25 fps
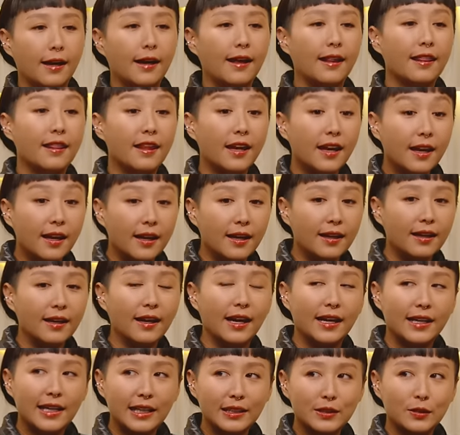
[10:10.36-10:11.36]
And then
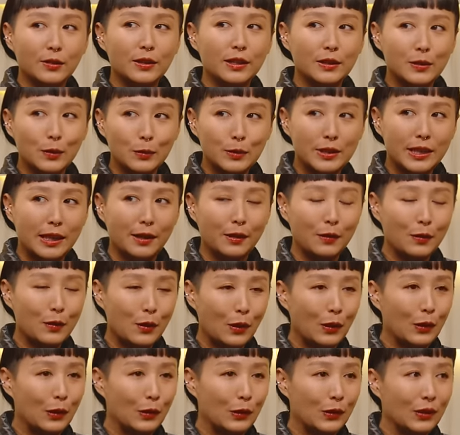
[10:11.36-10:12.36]
I get to this hotel
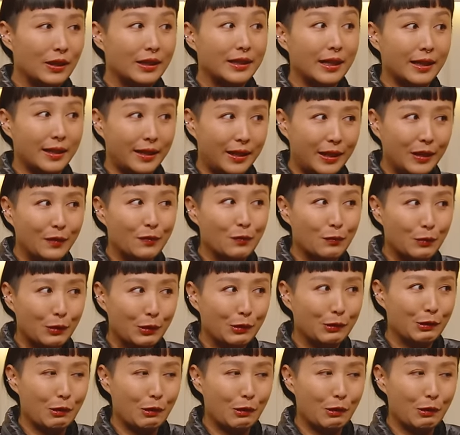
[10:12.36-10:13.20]
called the Heathrow